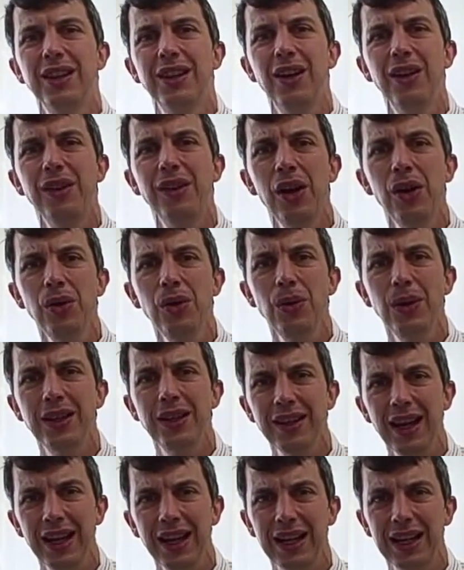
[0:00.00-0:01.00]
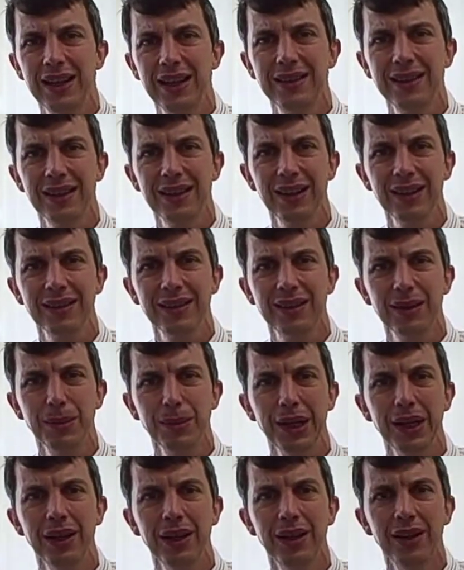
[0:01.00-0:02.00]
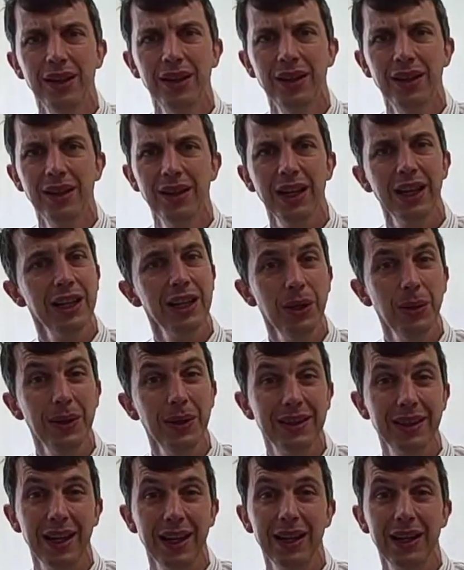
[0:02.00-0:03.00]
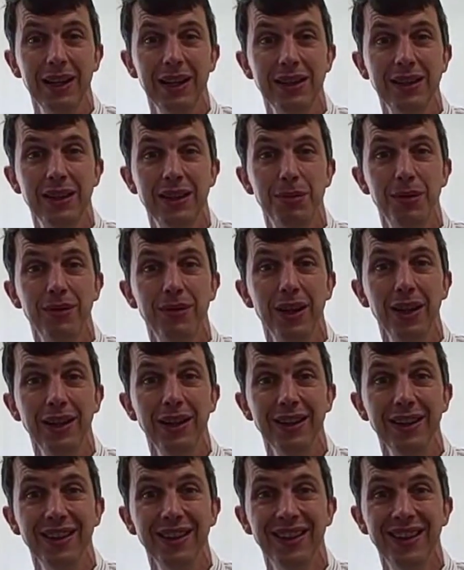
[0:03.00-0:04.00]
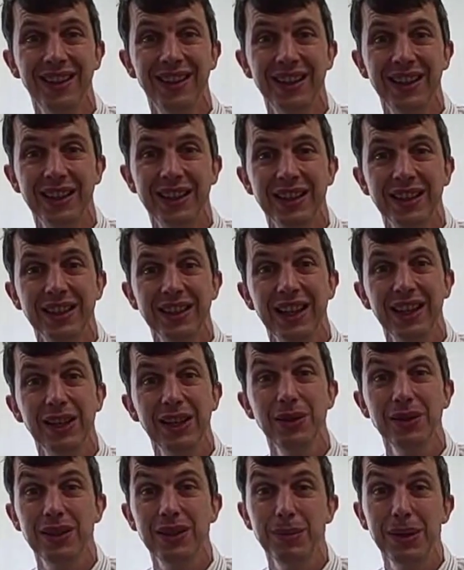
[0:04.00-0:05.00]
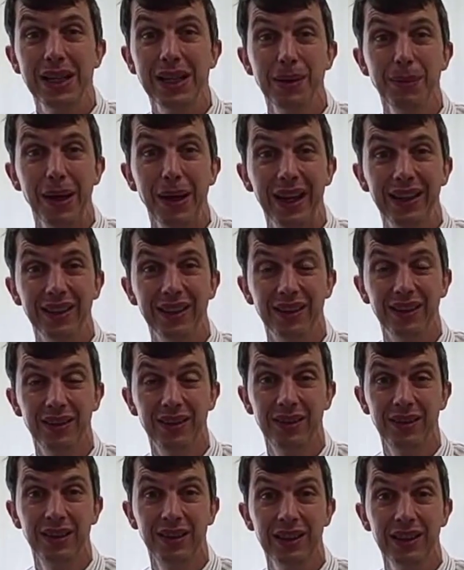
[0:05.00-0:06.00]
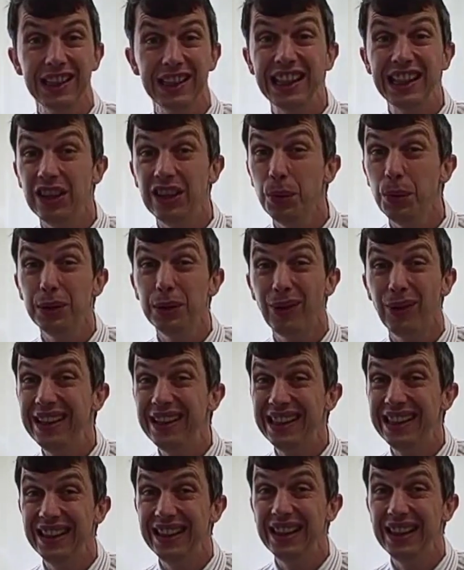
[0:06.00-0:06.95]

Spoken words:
on who exactly is the customer, and who exactly is the provider, and who's the middleman. Do we really